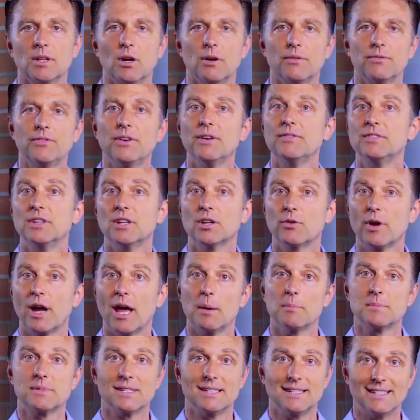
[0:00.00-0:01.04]
below 50
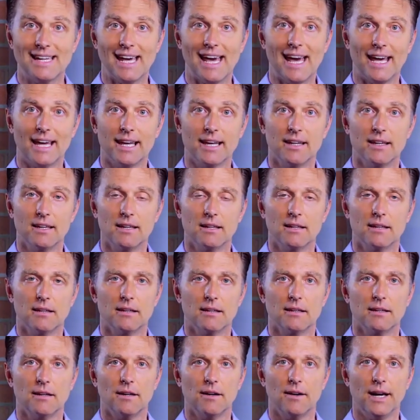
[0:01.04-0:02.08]
grams a day,
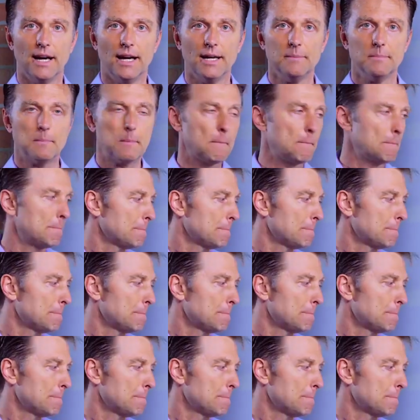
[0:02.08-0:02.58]
all right?